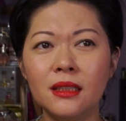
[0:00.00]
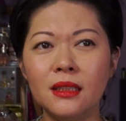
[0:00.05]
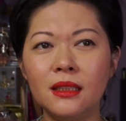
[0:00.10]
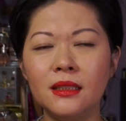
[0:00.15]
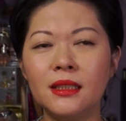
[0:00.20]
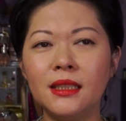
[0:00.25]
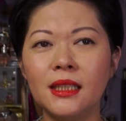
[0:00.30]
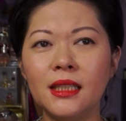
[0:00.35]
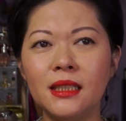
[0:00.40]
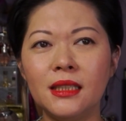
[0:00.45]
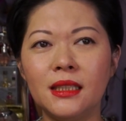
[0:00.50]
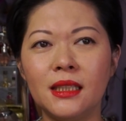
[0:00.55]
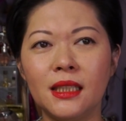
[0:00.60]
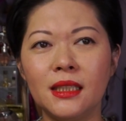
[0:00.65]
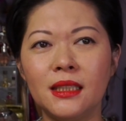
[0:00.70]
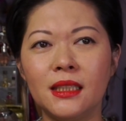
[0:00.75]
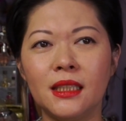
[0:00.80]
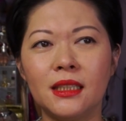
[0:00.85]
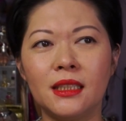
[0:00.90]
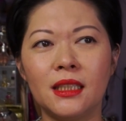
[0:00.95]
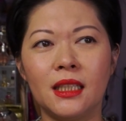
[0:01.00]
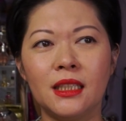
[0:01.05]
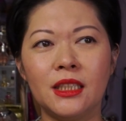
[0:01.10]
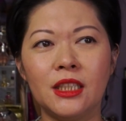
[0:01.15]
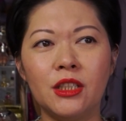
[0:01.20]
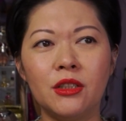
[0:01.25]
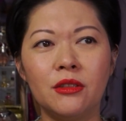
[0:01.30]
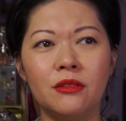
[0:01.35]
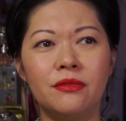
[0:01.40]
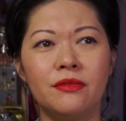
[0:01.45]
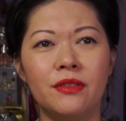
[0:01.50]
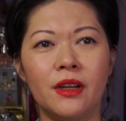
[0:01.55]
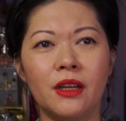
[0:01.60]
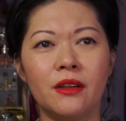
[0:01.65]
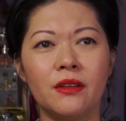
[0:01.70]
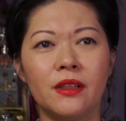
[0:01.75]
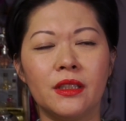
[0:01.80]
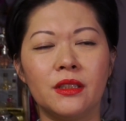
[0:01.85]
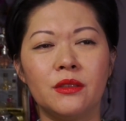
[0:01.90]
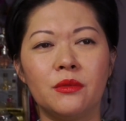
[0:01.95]
since this is a new
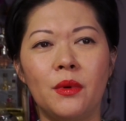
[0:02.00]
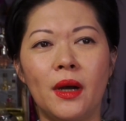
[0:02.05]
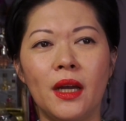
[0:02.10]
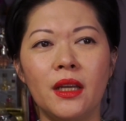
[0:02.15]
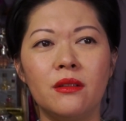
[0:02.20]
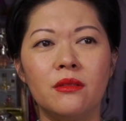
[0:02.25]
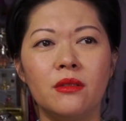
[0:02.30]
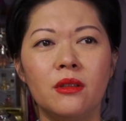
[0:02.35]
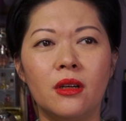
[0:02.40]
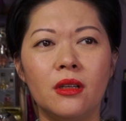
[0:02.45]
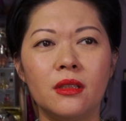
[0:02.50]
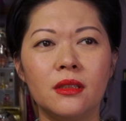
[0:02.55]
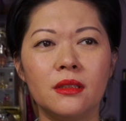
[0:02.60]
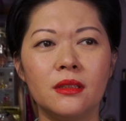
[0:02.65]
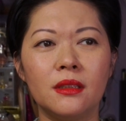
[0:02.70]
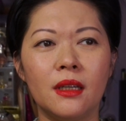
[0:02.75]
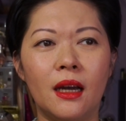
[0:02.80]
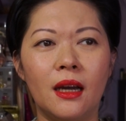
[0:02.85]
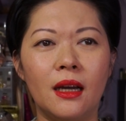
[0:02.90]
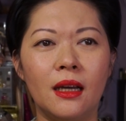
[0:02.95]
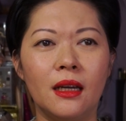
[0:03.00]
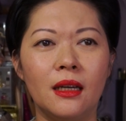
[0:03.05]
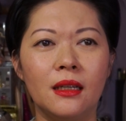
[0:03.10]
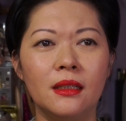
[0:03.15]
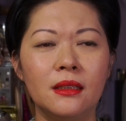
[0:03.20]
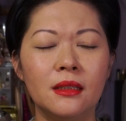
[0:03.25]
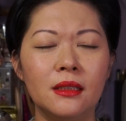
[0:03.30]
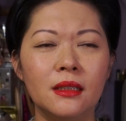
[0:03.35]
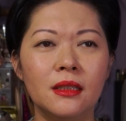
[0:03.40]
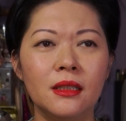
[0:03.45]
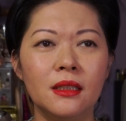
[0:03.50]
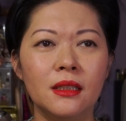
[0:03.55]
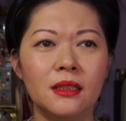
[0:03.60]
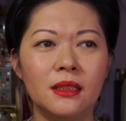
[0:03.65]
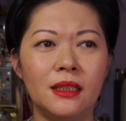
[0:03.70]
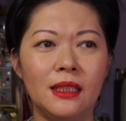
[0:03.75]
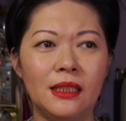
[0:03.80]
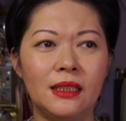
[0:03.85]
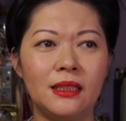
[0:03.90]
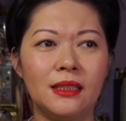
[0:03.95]
fragrance, why you don't
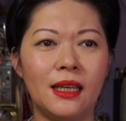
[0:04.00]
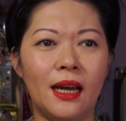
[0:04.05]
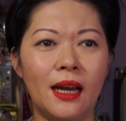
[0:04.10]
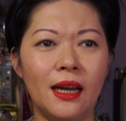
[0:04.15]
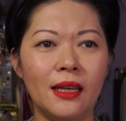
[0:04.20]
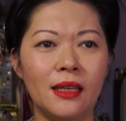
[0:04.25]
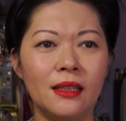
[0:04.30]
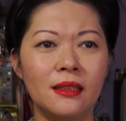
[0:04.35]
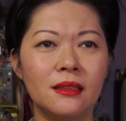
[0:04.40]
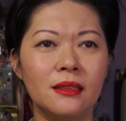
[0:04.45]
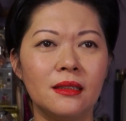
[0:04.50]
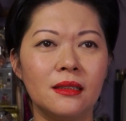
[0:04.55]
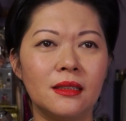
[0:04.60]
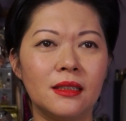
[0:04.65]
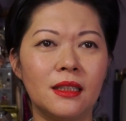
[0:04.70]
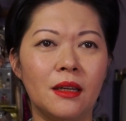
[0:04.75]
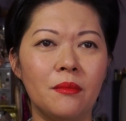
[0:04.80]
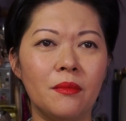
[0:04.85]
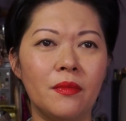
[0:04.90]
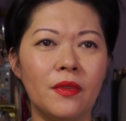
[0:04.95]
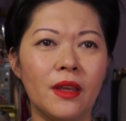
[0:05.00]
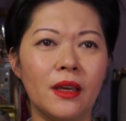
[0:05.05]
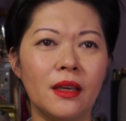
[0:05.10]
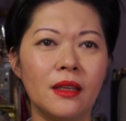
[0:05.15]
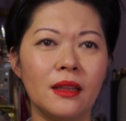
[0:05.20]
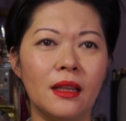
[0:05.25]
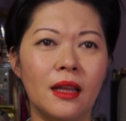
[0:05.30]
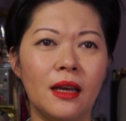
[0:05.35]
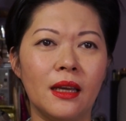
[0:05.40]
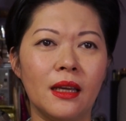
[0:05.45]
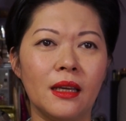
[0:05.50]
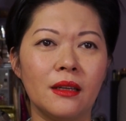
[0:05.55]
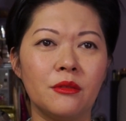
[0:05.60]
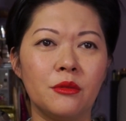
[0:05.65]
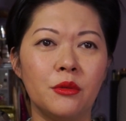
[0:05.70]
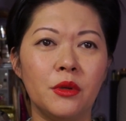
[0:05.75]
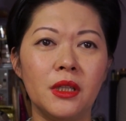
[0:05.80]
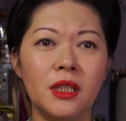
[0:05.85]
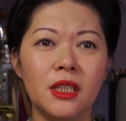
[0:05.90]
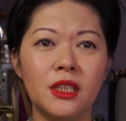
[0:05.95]
design something like
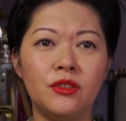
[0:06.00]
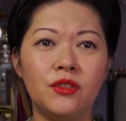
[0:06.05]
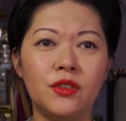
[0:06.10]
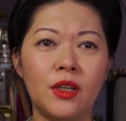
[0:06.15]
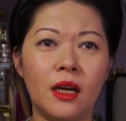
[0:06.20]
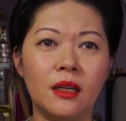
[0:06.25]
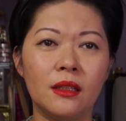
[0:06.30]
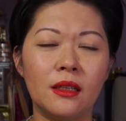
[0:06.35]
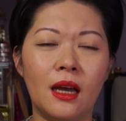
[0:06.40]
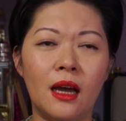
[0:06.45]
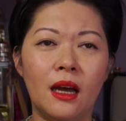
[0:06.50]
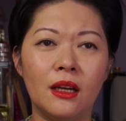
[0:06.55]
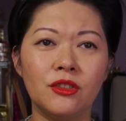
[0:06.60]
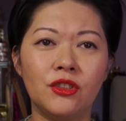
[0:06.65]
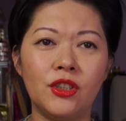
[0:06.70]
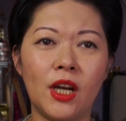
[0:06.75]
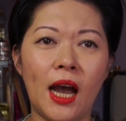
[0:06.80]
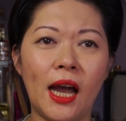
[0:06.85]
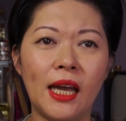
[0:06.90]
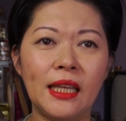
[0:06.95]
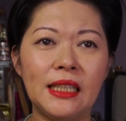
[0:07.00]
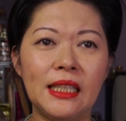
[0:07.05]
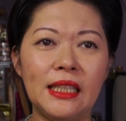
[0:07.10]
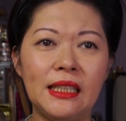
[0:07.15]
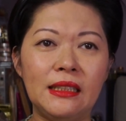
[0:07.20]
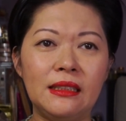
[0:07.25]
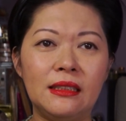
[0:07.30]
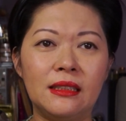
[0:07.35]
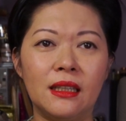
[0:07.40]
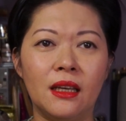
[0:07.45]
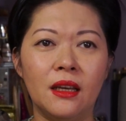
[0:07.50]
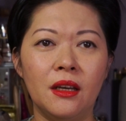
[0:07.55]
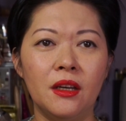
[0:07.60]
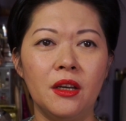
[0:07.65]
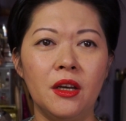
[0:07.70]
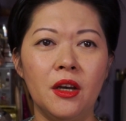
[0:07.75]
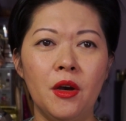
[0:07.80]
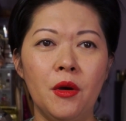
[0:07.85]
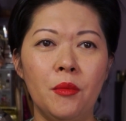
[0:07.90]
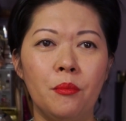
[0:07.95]
really Chinese,
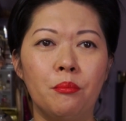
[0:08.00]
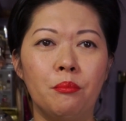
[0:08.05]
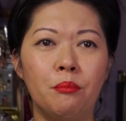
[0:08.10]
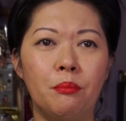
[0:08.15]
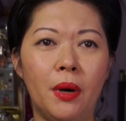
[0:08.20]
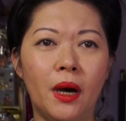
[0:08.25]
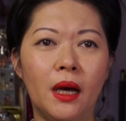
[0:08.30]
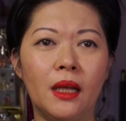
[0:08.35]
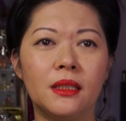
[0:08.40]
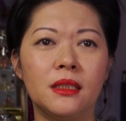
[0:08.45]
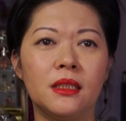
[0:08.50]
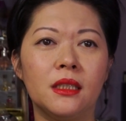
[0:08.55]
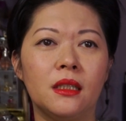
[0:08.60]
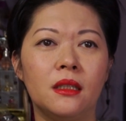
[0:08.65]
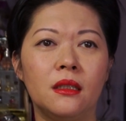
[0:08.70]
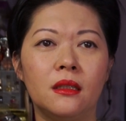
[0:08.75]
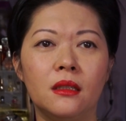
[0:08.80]
but